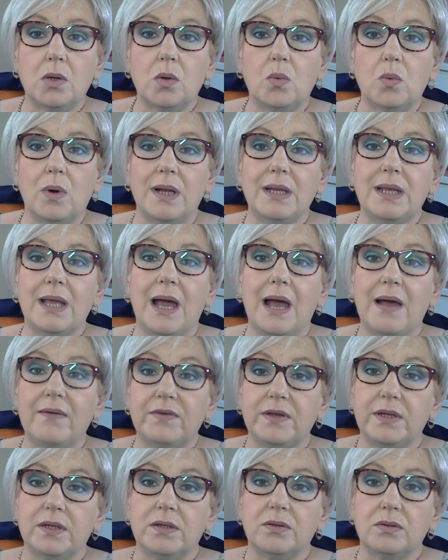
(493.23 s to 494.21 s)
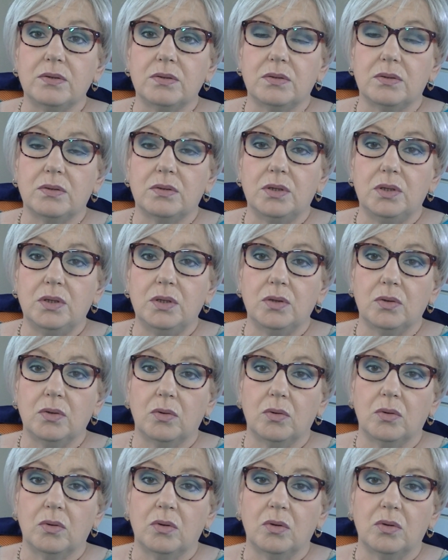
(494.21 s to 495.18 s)
While you're having
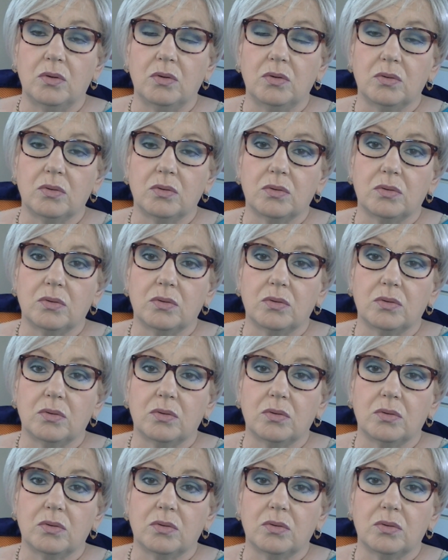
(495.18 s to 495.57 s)
your